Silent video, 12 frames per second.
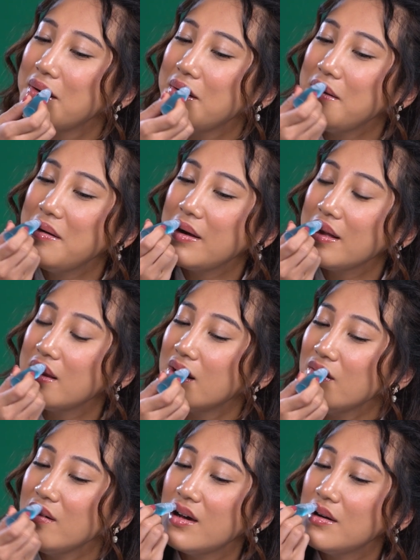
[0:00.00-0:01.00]
Oh, I
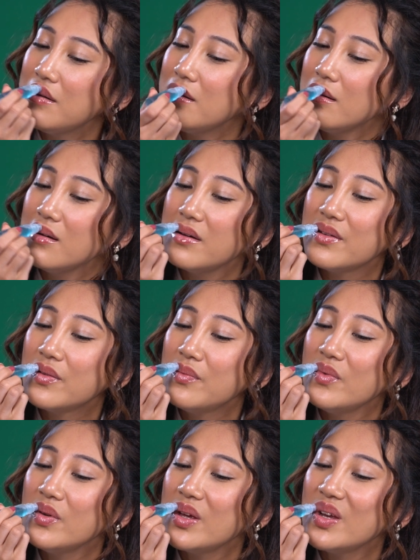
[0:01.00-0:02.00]
love how
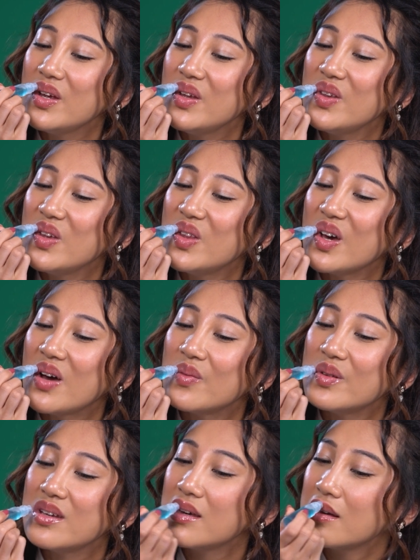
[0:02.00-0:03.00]
smooth and easy the
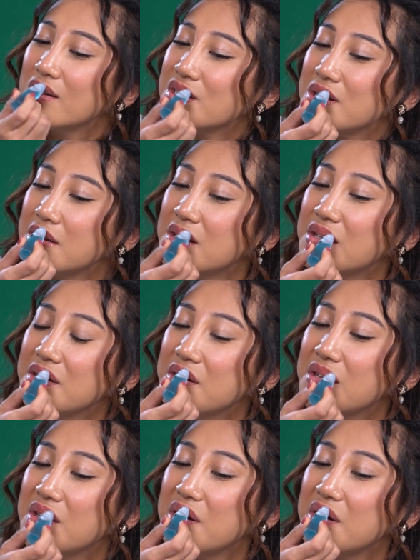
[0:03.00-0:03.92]
application is.